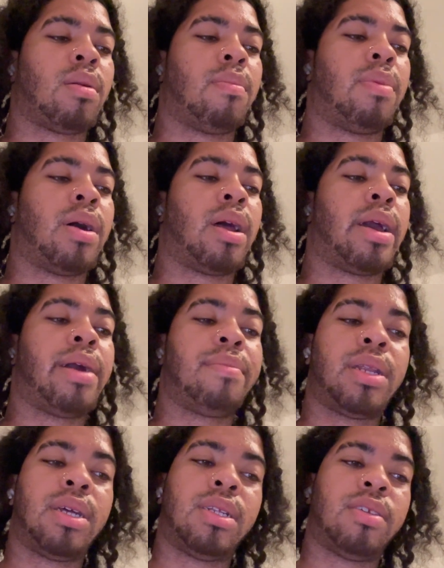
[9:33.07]
But I am
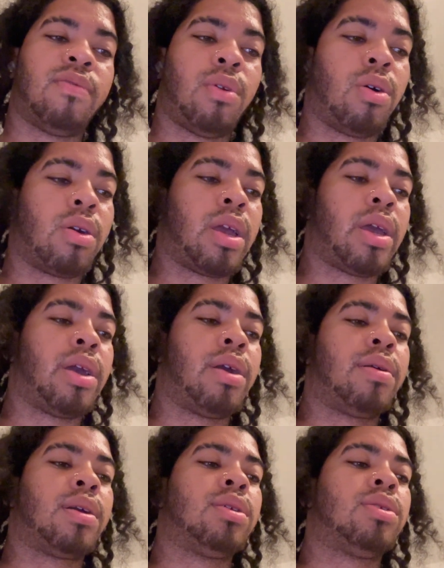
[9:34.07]
gonna end this vlog
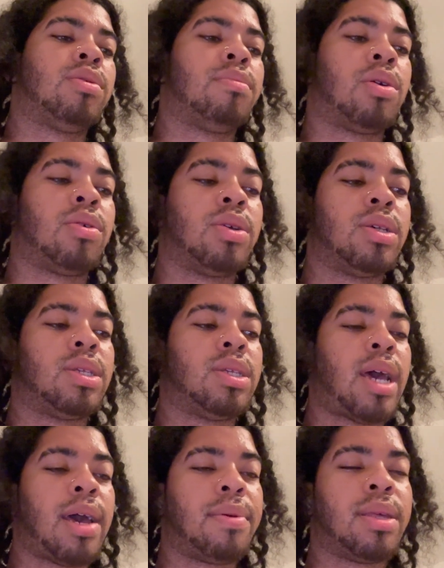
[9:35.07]
here because tomorrow is
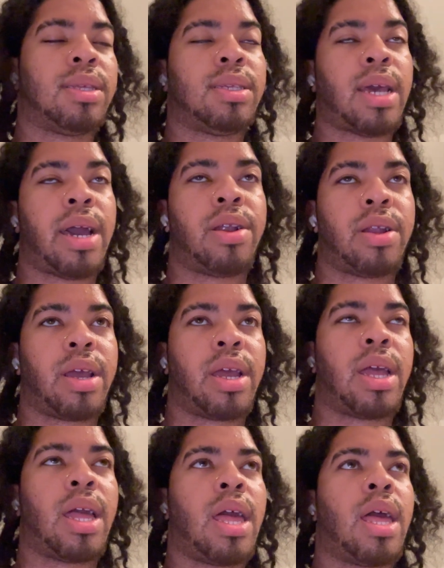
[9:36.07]
Sabbath,
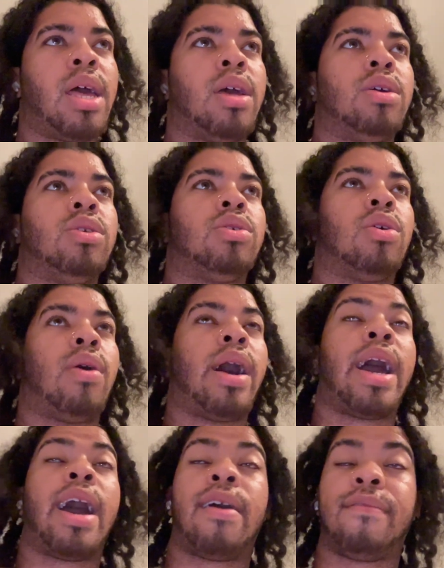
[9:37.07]
Saturday. So I
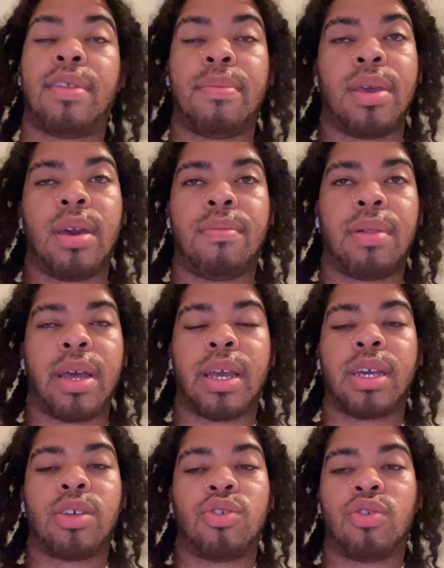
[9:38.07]
have to be up like
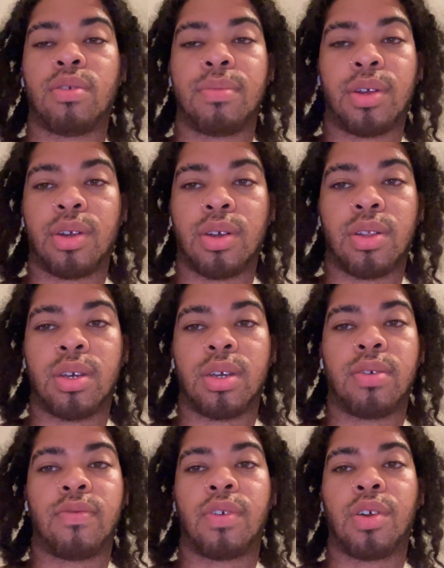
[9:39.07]
extremely
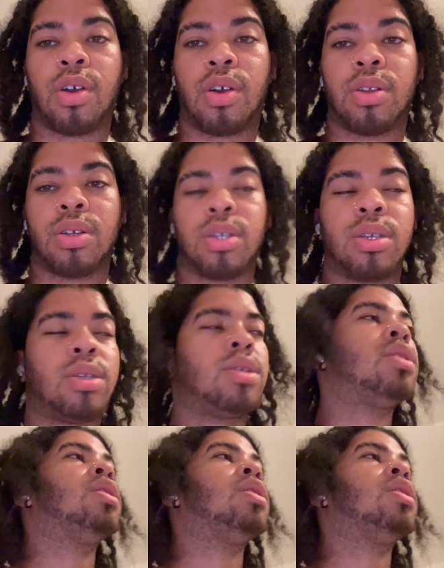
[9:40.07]
early regardless.